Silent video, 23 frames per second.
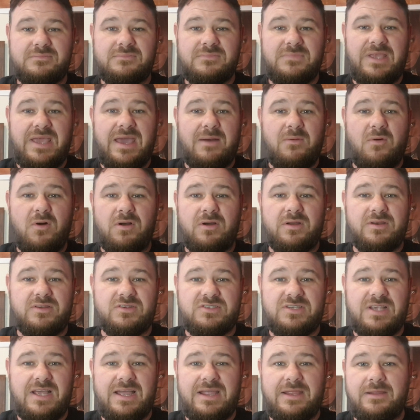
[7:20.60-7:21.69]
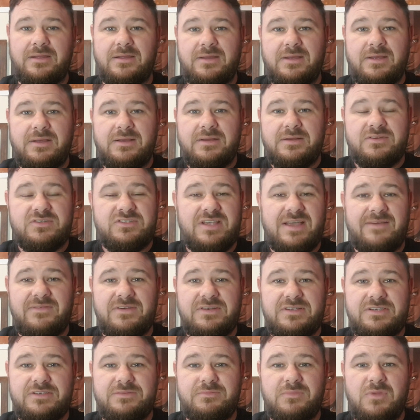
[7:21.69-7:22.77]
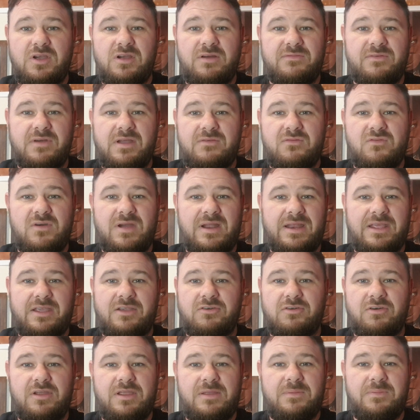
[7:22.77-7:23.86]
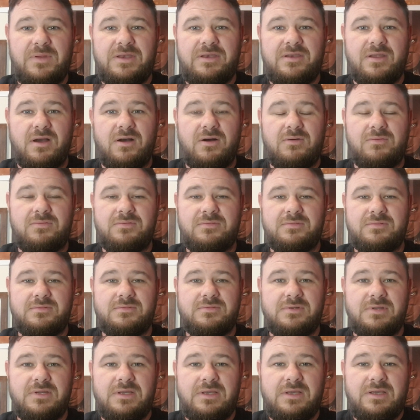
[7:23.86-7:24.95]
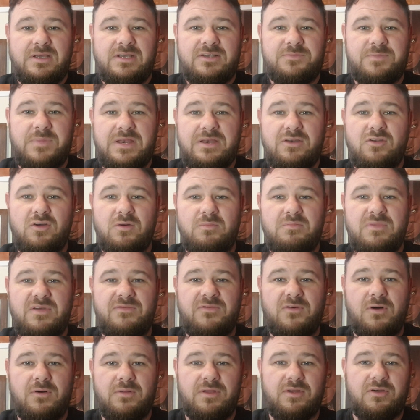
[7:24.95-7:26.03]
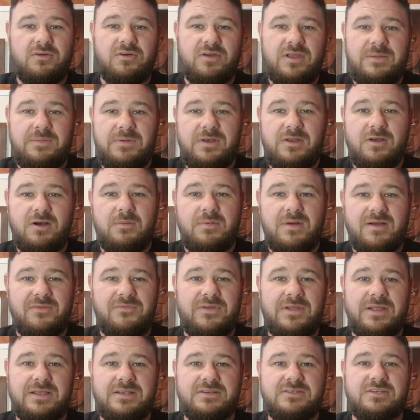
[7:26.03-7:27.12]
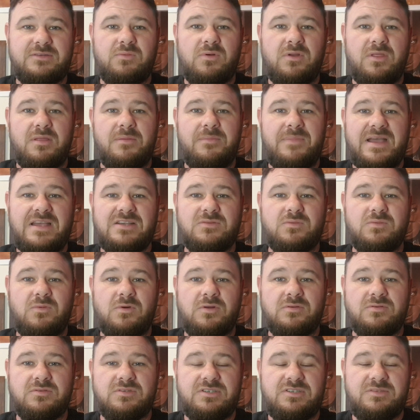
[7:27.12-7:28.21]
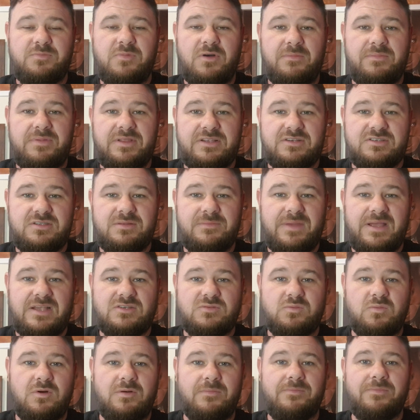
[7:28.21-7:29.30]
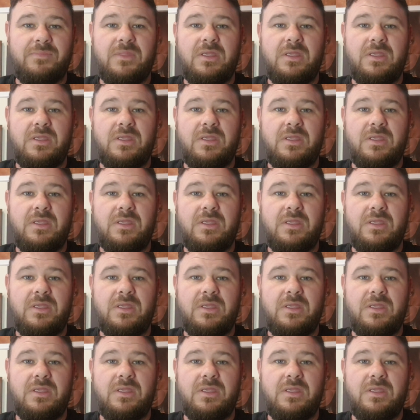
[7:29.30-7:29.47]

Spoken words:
Yeah, what can I say? 70s movie, really creepy doll. It's been done before, the creepy doll, but I think this is one of the best ones. This probably is the best one.